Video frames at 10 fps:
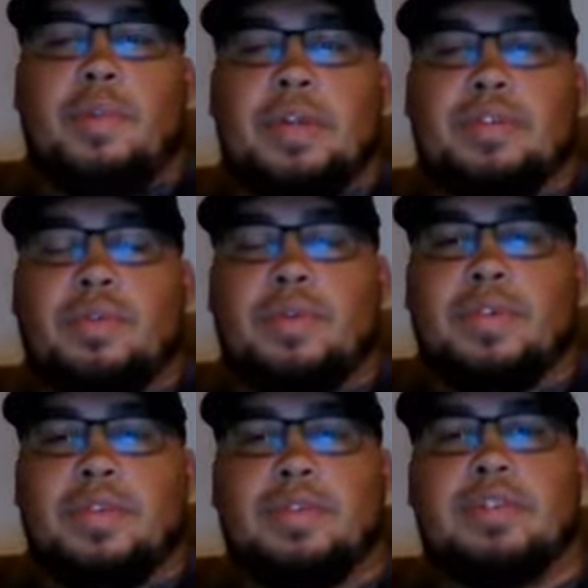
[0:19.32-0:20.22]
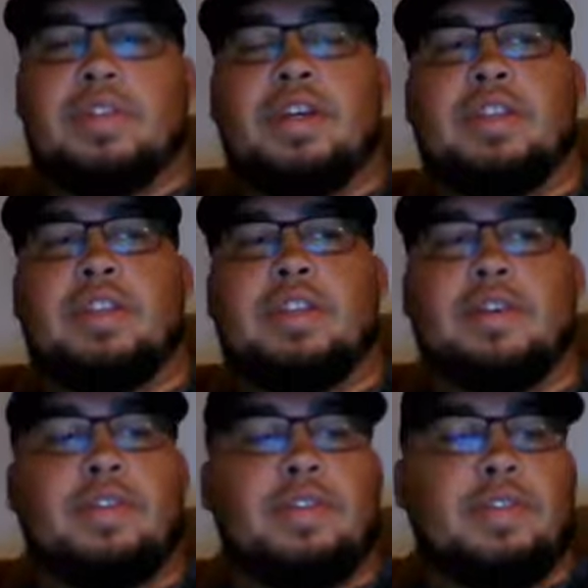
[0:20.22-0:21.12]
order to make sure my students
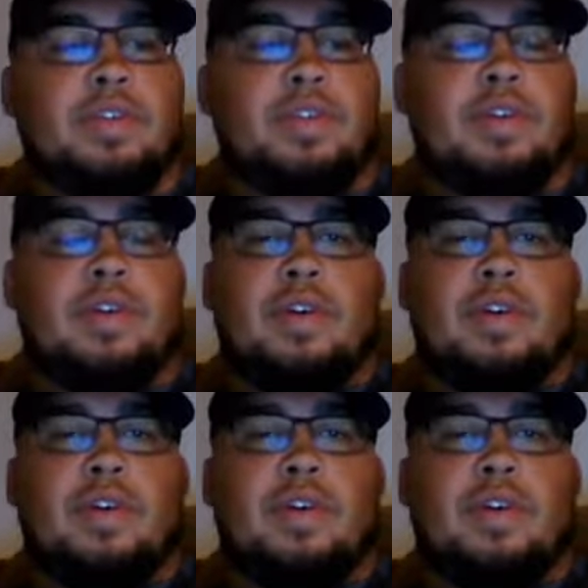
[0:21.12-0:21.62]
get the